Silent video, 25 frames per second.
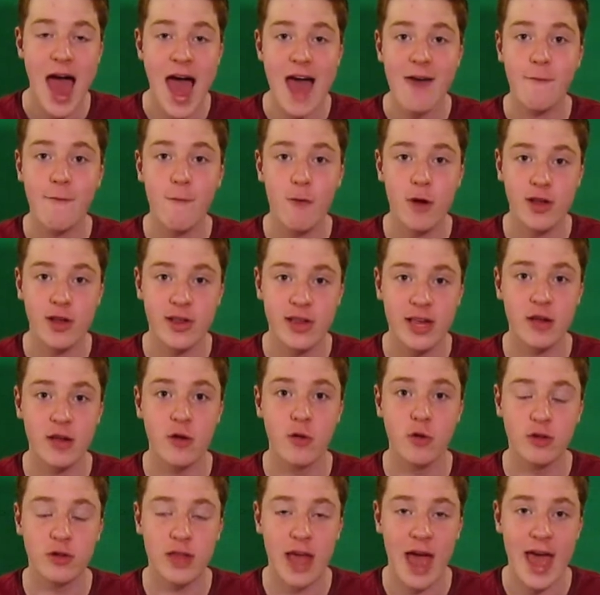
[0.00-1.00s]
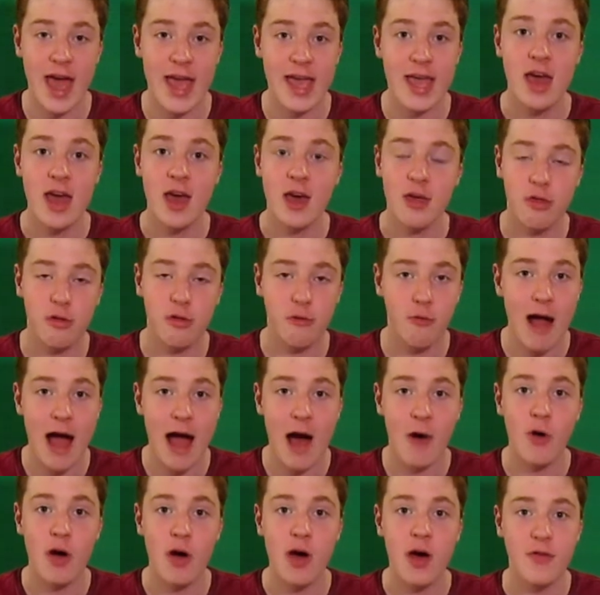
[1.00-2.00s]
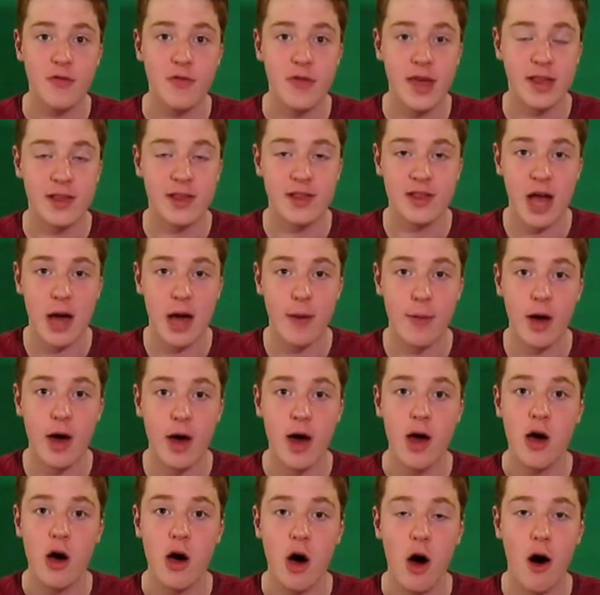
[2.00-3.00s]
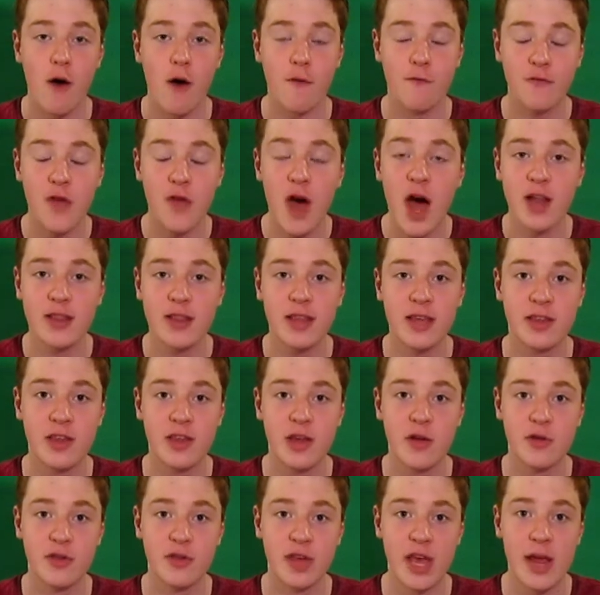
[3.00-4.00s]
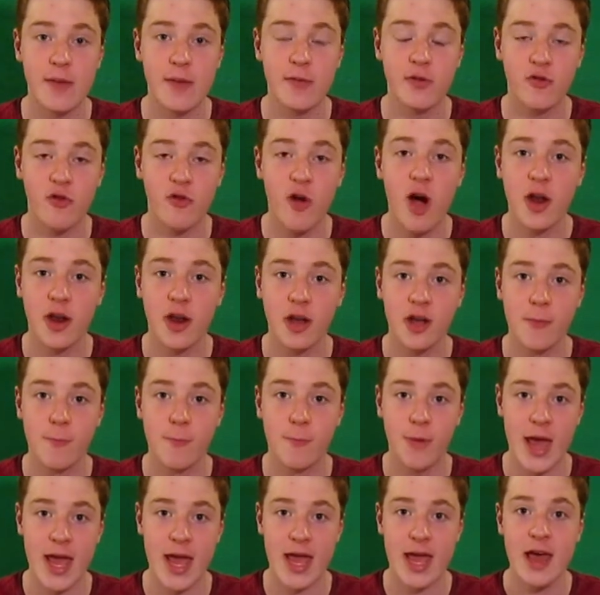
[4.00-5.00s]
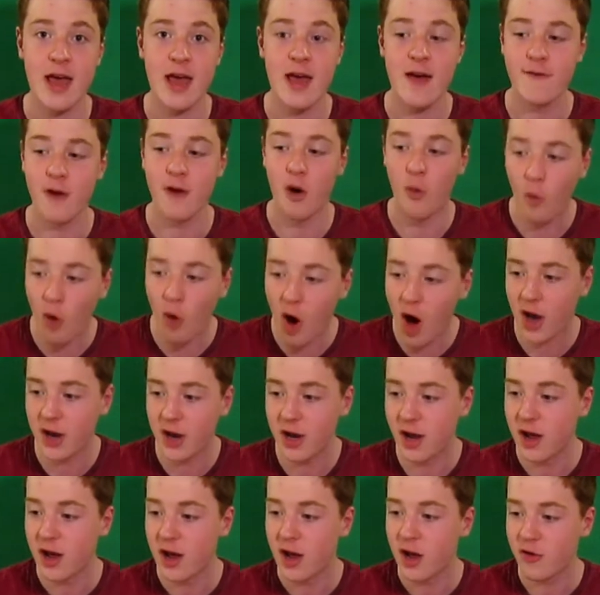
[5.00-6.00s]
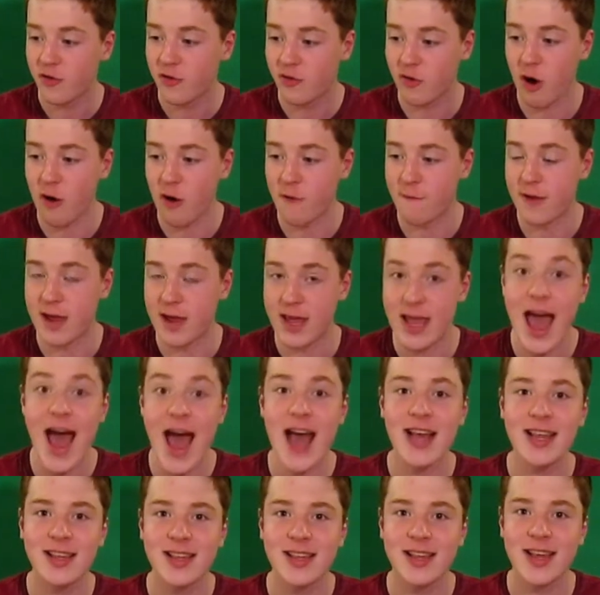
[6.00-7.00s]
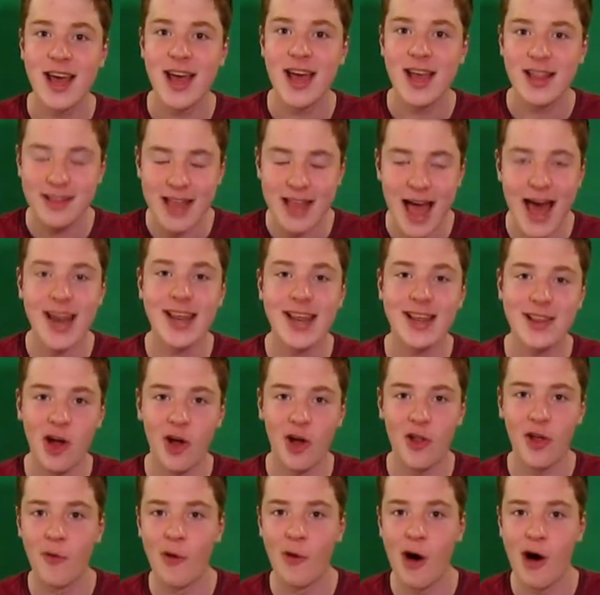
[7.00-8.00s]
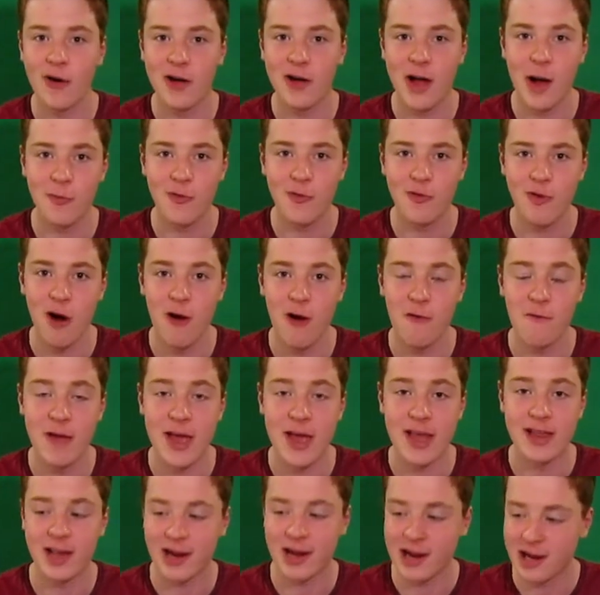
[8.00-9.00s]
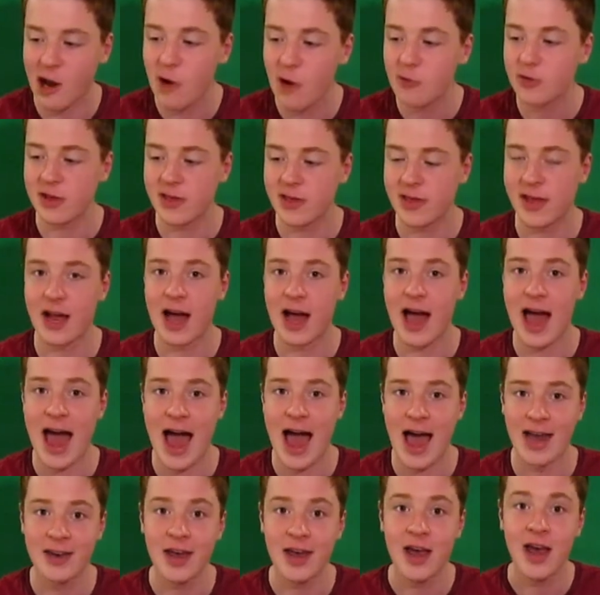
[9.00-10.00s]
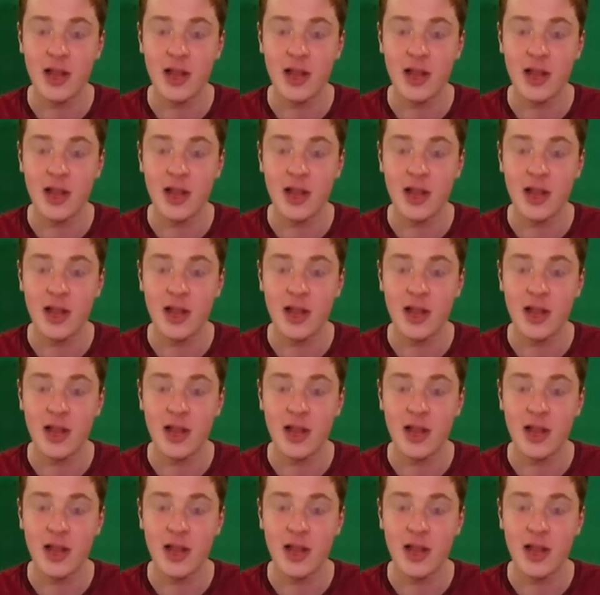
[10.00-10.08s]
every single day throughout this summer of 32 teams trying to compete for one trophy. Yes, that is not the World Cup trophy, it's the closest thing I had,